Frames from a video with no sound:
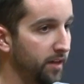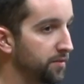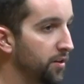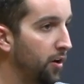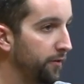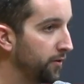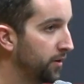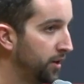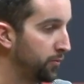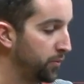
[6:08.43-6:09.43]
has to offer.
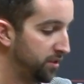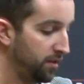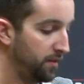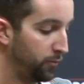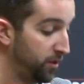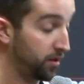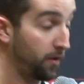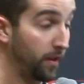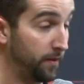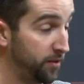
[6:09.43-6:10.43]
We see we
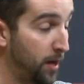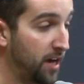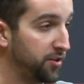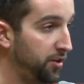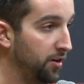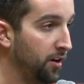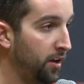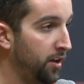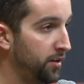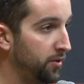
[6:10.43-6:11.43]
saw that this past year.
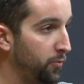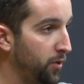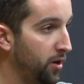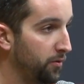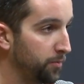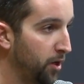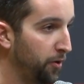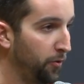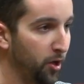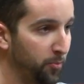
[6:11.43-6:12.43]
You know, we all
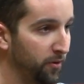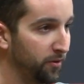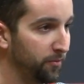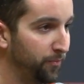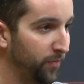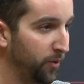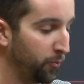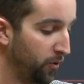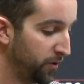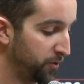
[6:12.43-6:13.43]
huddled up in the in
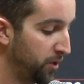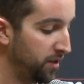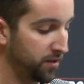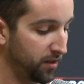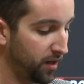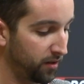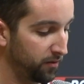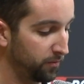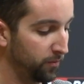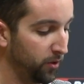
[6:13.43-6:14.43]
one of the suites and had a
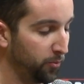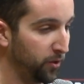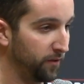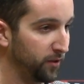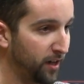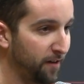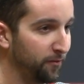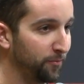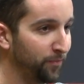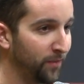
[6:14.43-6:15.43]
little bit of a kind
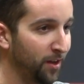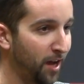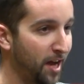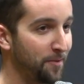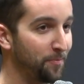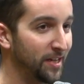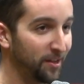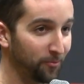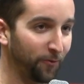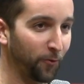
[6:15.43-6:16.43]
of a hype
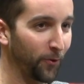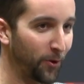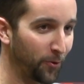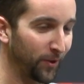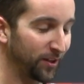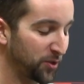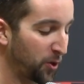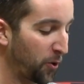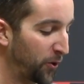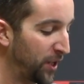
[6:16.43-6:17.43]
meeting before the whole thing
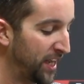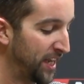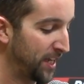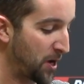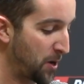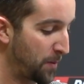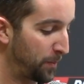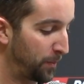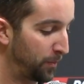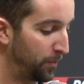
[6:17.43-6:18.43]
started.
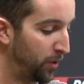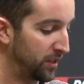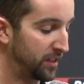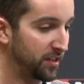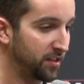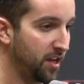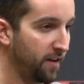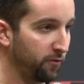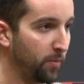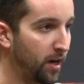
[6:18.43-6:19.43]
Um, but to see
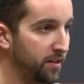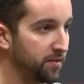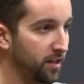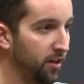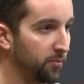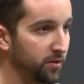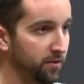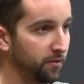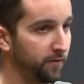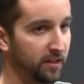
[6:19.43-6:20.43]
everybody's elements
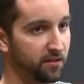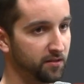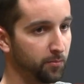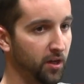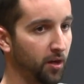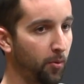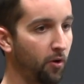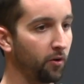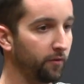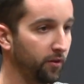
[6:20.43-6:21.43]
and their faces of being a
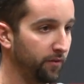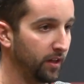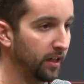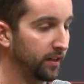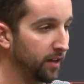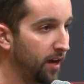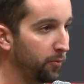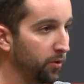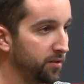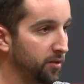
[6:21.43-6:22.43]
part of an event like that,
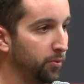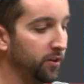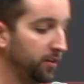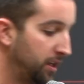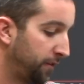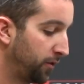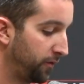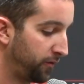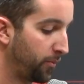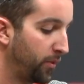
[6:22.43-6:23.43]
where it's completely
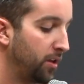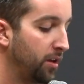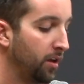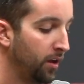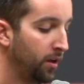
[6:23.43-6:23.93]
different from the